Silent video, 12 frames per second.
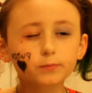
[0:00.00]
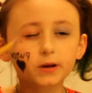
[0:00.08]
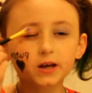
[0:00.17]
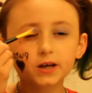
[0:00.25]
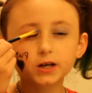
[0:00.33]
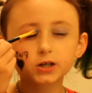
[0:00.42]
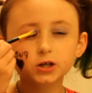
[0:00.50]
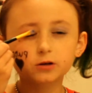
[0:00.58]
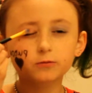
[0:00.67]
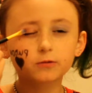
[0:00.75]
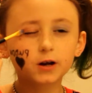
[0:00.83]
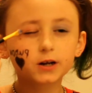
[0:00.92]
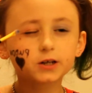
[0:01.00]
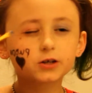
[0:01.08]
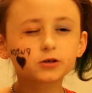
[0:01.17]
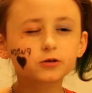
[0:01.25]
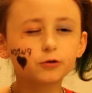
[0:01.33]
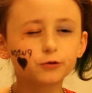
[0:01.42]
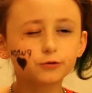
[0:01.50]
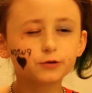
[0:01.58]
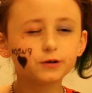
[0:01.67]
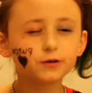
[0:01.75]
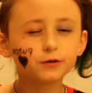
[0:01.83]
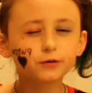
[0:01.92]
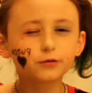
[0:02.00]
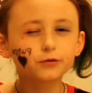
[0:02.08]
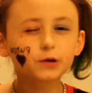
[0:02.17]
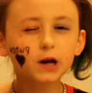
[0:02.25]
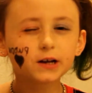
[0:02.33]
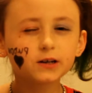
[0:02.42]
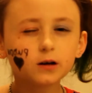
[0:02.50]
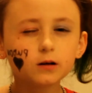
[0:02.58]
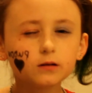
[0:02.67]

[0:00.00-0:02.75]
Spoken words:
pinkish and reddish gold kind of.